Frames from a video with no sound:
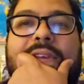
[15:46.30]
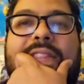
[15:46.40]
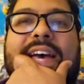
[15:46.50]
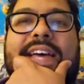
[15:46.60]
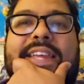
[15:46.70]

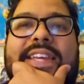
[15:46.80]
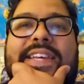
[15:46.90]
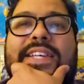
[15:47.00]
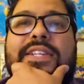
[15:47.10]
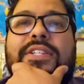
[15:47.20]
that
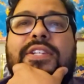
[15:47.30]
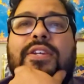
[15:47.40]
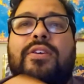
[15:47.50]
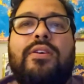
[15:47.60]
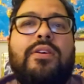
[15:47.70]
is
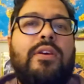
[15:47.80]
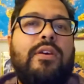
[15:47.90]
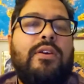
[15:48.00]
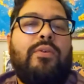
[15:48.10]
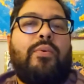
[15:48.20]

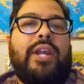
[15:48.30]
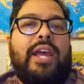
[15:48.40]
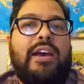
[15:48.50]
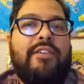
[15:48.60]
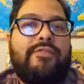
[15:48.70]
what I
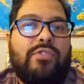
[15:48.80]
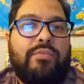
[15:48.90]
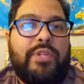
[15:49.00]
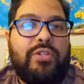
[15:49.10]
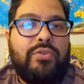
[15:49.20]
have for
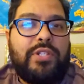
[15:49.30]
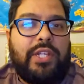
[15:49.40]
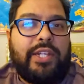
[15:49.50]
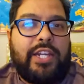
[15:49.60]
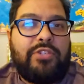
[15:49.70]

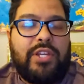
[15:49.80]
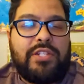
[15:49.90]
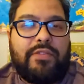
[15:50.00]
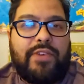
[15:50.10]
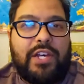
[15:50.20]
reducing
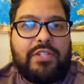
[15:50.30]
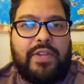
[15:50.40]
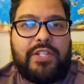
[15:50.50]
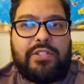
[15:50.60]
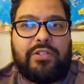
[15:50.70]
nitrates and
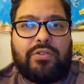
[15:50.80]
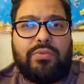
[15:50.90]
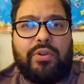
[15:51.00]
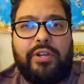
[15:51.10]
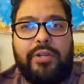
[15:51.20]
phosphates in your
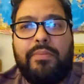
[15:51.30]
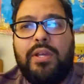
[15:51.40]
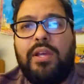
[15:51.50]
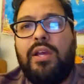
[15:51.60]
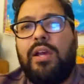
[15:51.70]
aquarium.
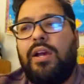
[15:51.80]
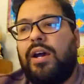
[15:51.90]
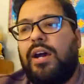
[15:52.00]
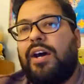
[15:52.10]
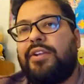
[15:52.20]

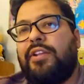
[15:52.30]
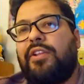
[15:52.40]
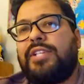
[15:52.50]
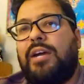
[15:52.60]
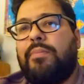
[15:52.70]
Another
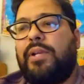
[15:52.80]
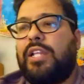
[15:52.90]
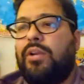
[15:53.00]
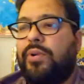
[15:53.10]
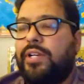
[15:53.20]
topic
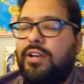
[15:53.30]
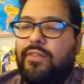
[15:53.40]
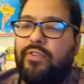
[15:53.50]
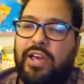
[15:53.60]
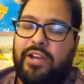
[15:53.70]
that I want
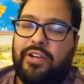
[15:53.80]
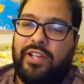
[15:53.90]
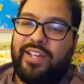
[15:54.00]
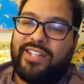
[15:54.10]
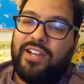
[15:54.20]

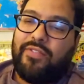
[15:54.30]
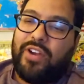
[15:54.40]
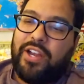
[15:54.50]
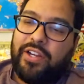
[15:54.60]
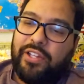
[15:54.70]
to cover
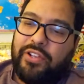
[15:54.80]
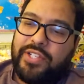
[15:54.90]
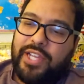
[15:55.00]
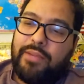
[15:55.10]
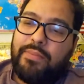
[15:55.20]
at another
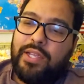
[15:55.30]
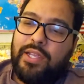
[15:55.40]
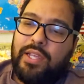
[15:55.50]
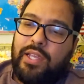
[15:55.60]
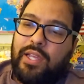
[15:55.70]
time
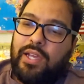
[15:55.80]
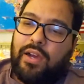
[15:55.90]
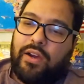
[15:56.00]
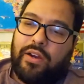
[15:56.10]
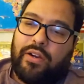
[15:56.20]

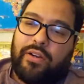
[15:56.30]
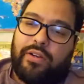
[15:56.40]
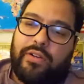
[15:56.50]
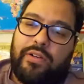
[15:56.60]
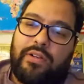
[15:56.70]
are